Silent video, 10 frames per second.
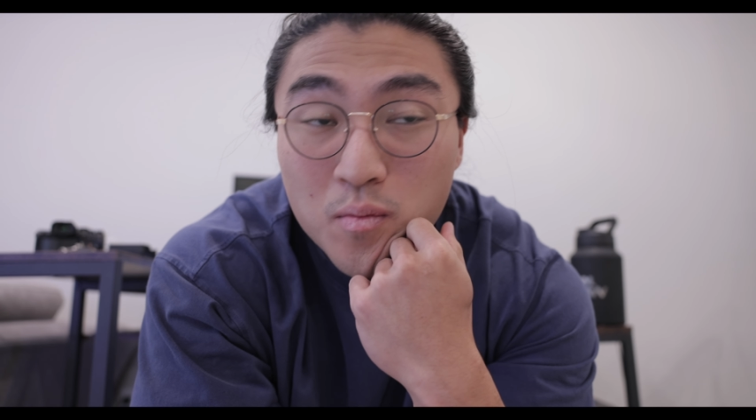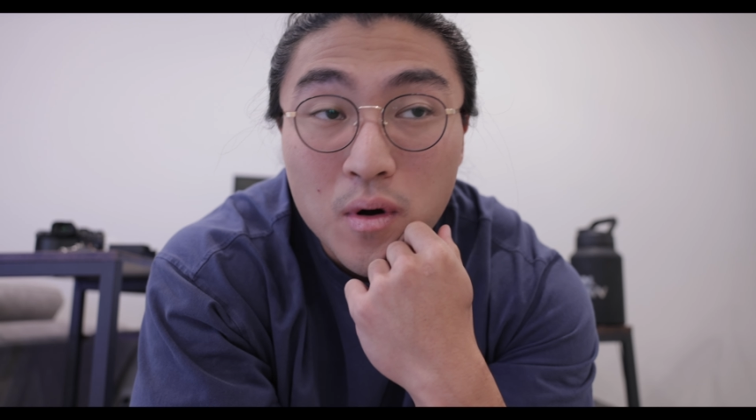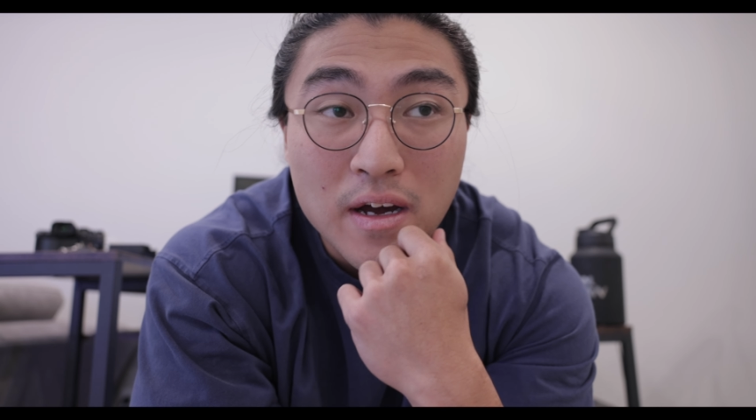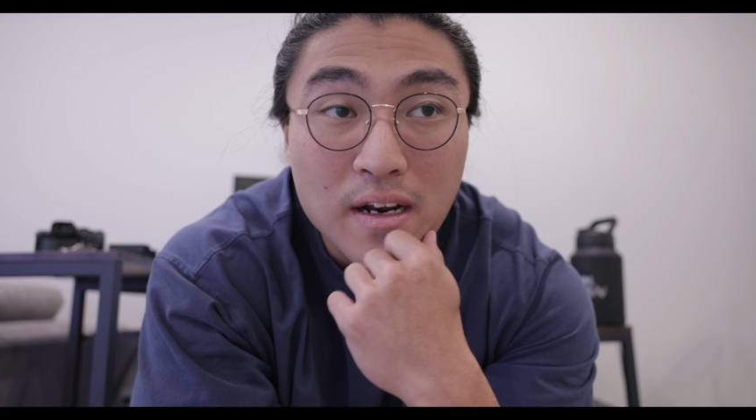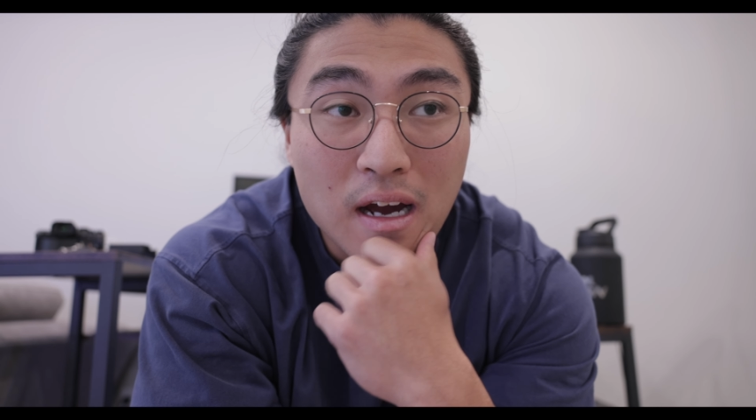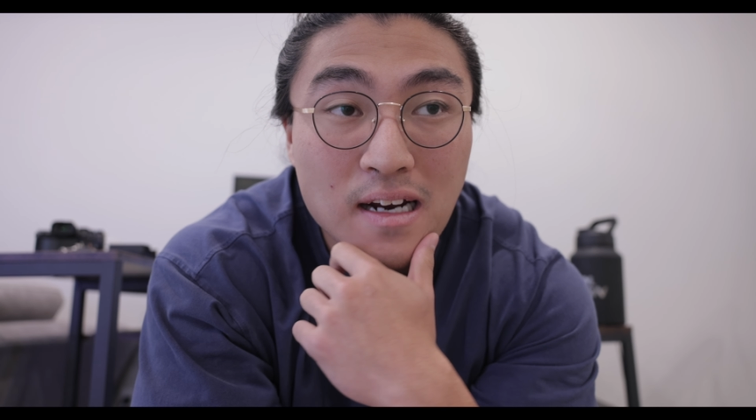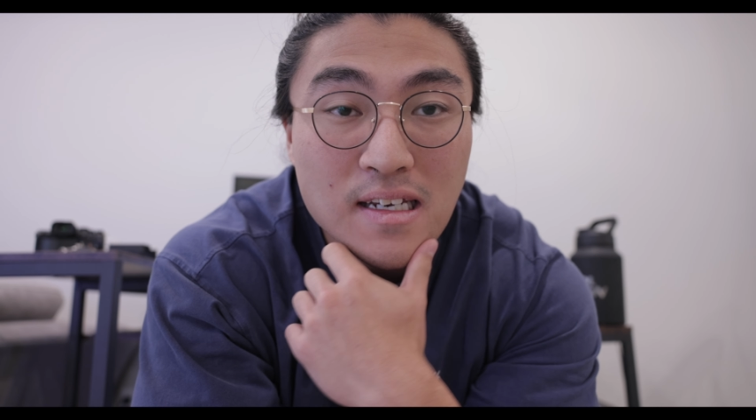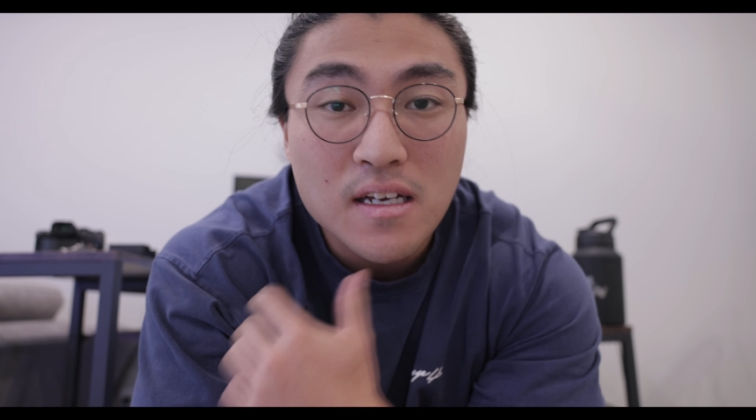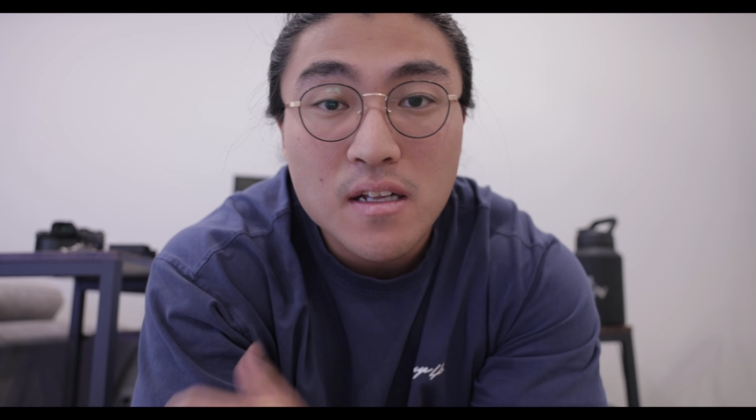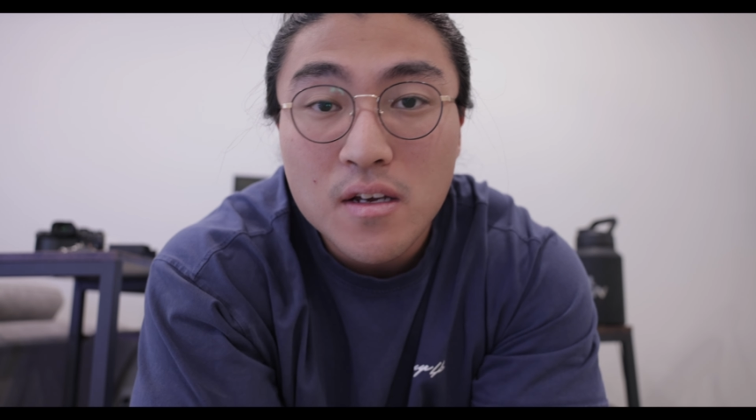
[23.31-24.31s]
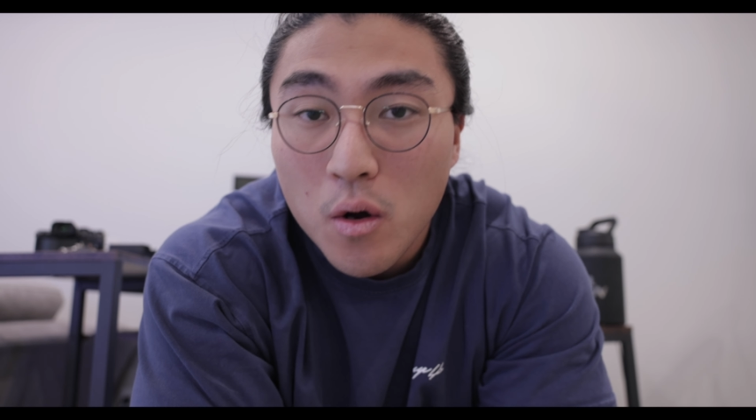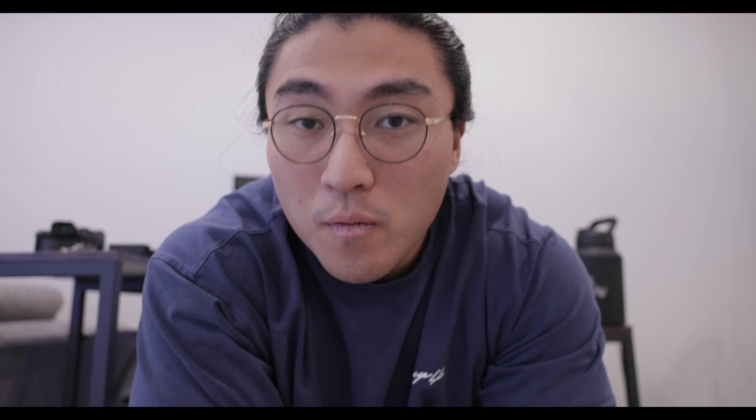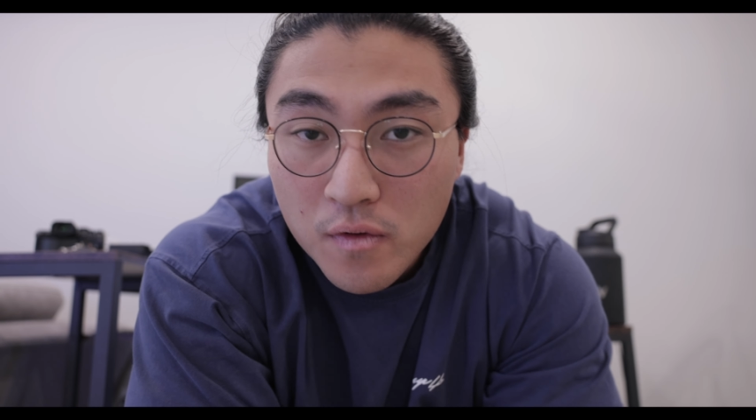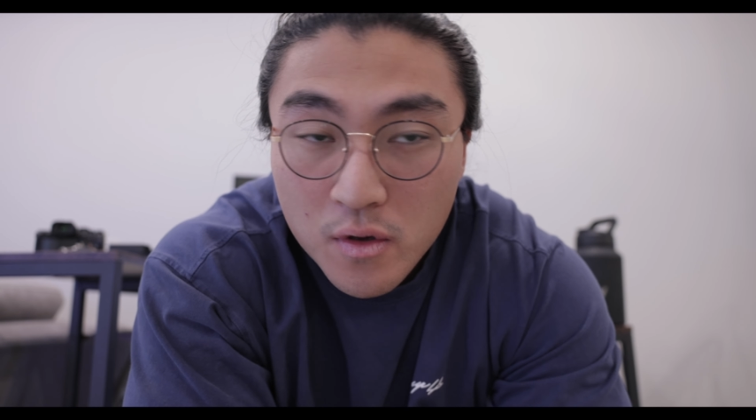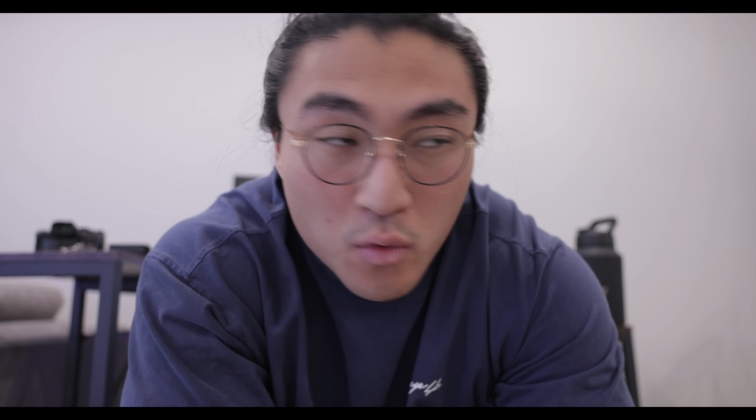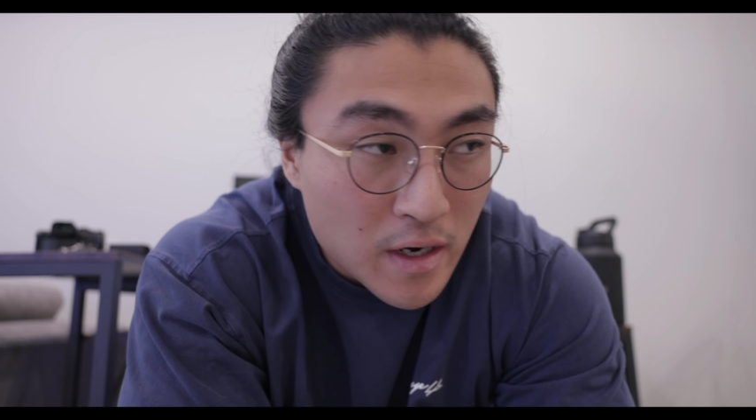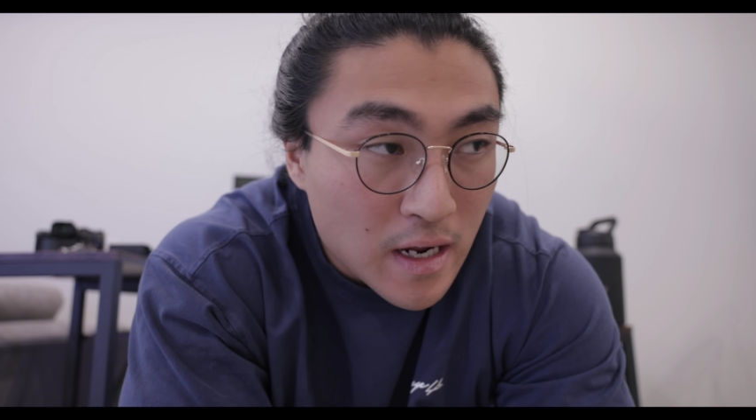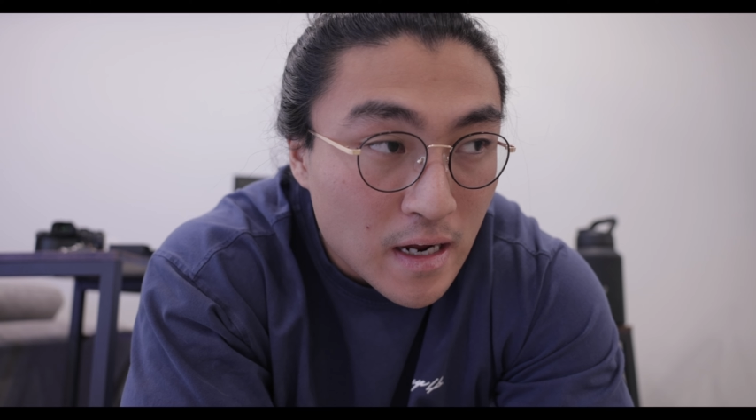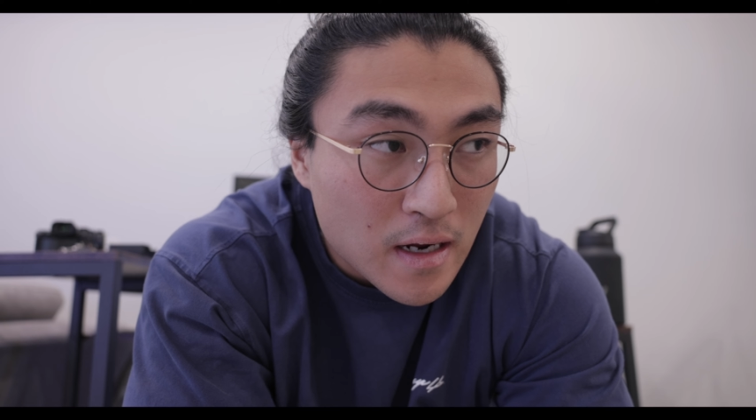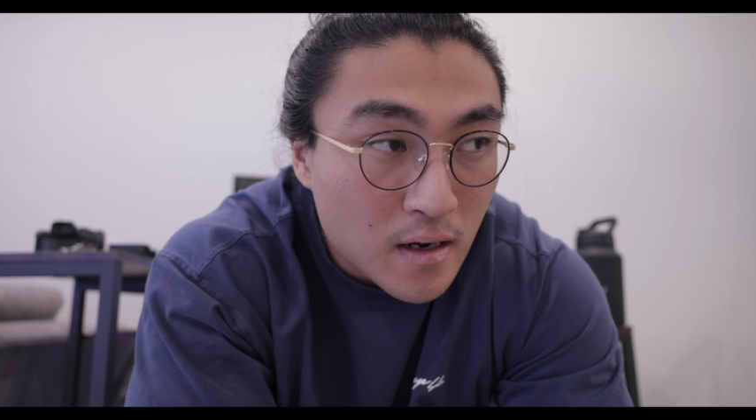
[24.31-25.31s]
but ideally, hopefully one
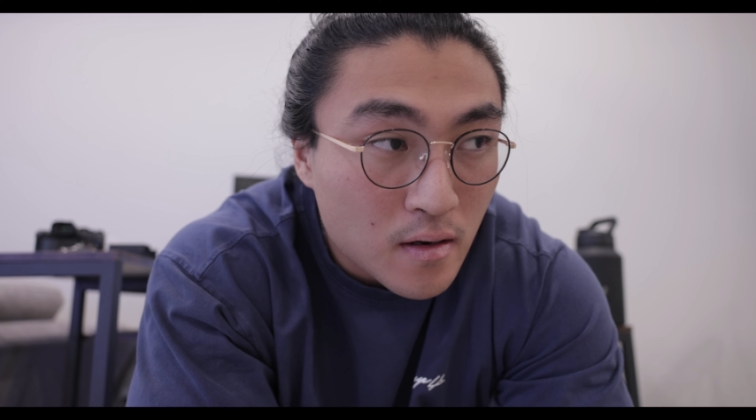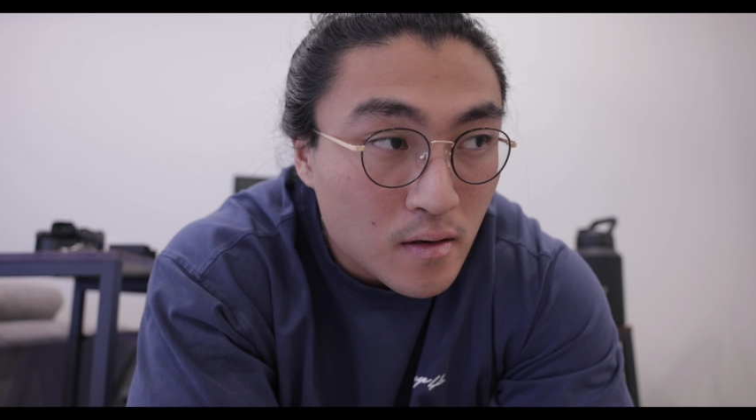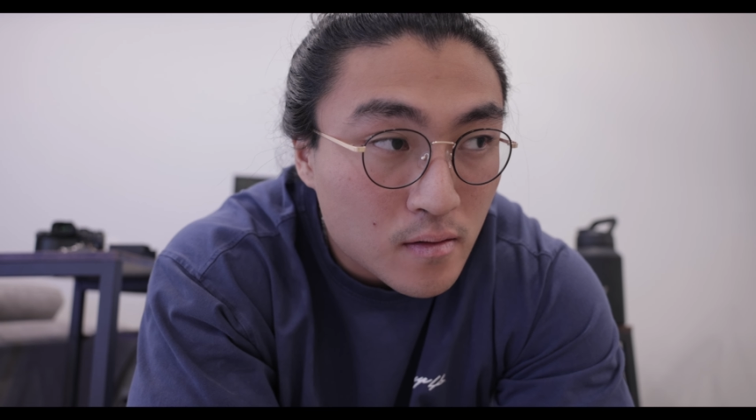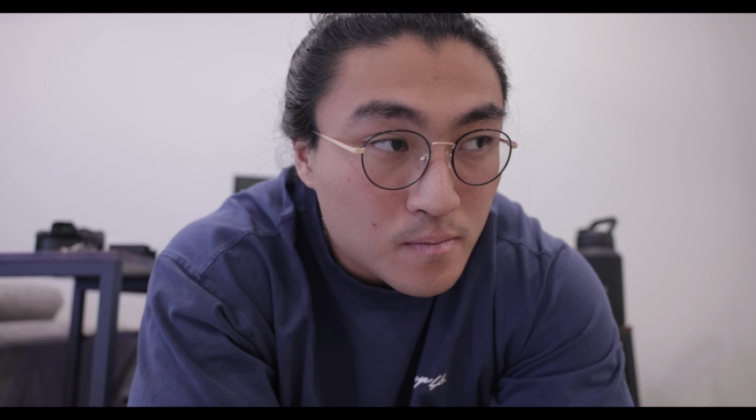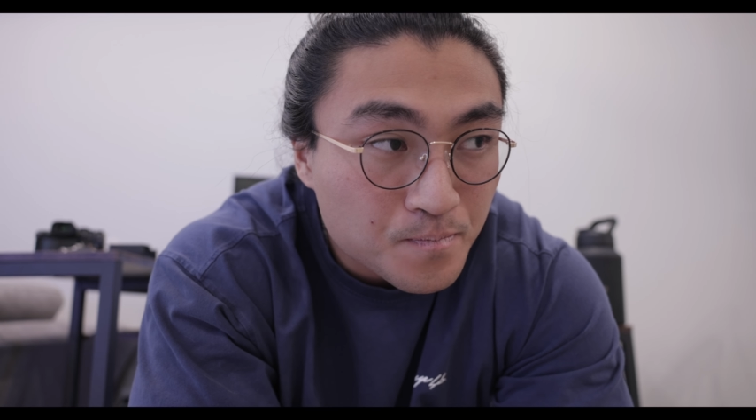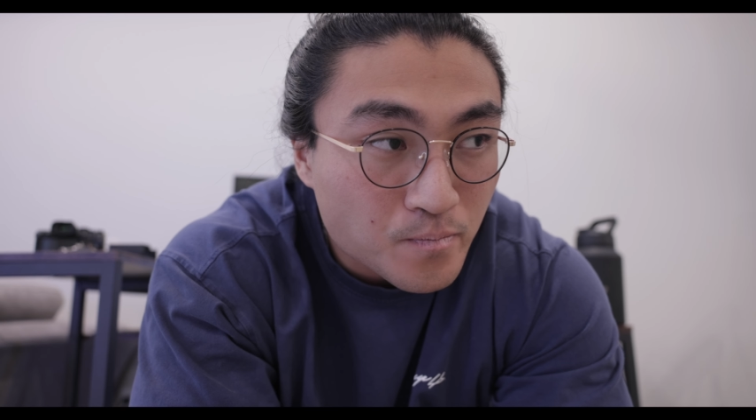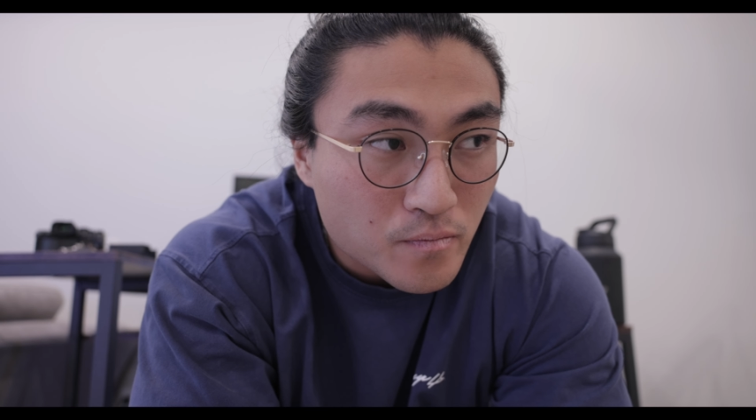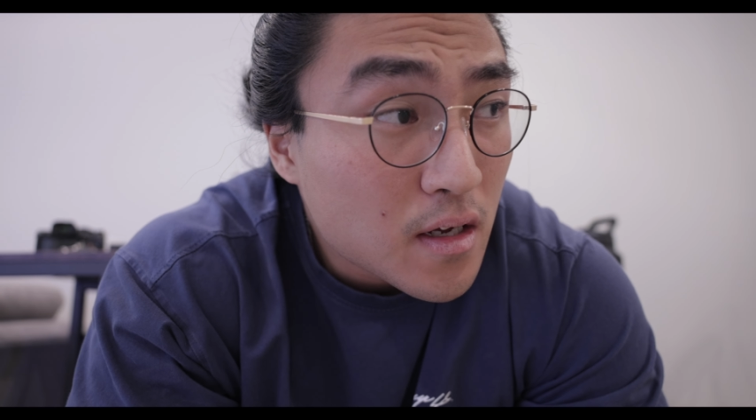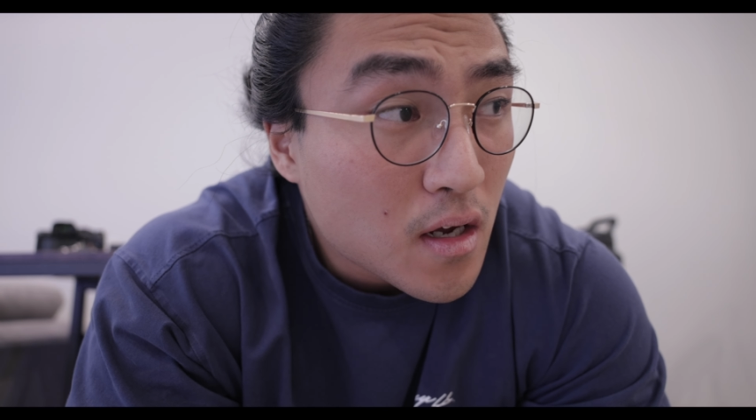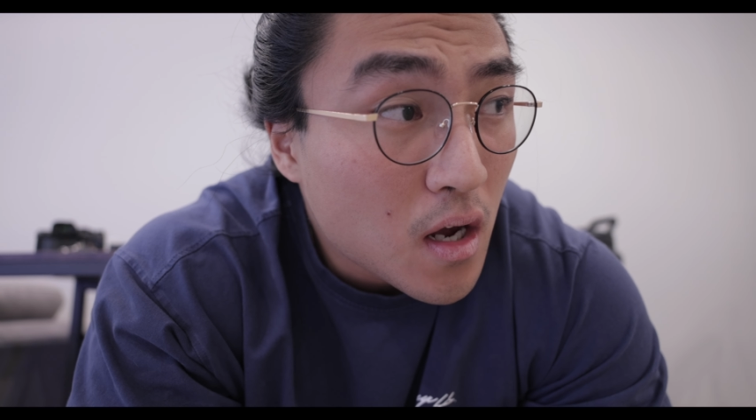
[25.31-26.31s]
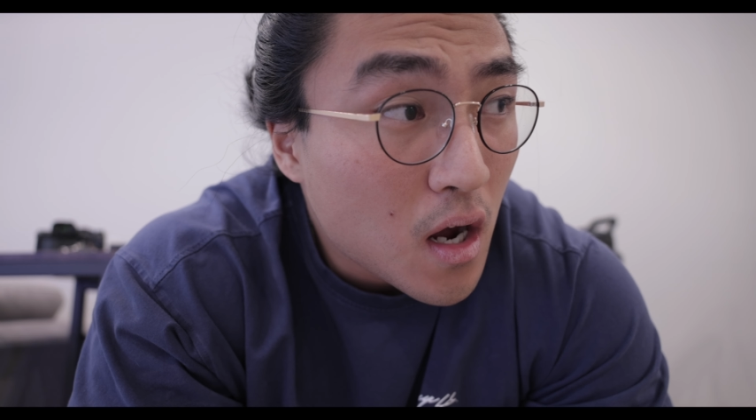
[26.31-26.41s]
day, ideally,